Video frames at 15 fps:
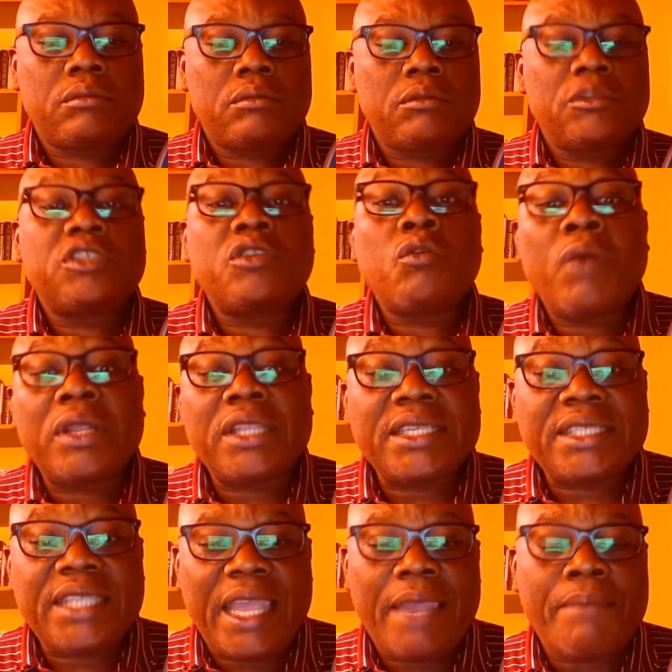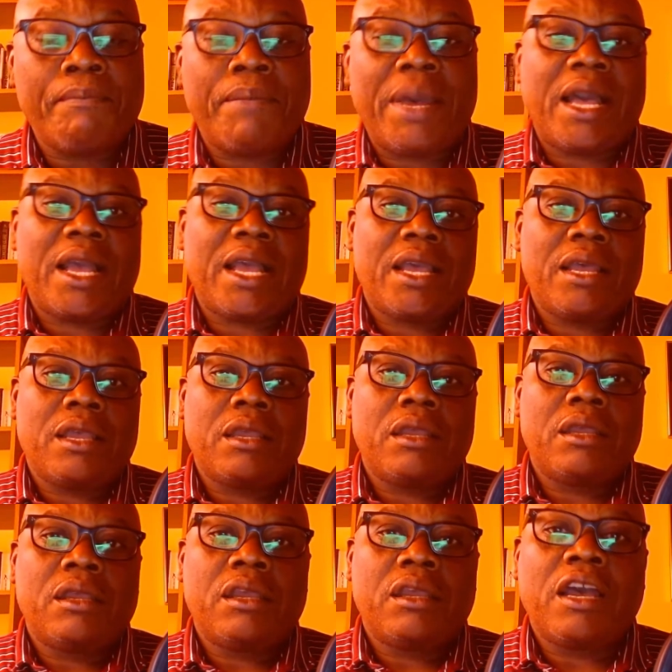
So what is the impact of the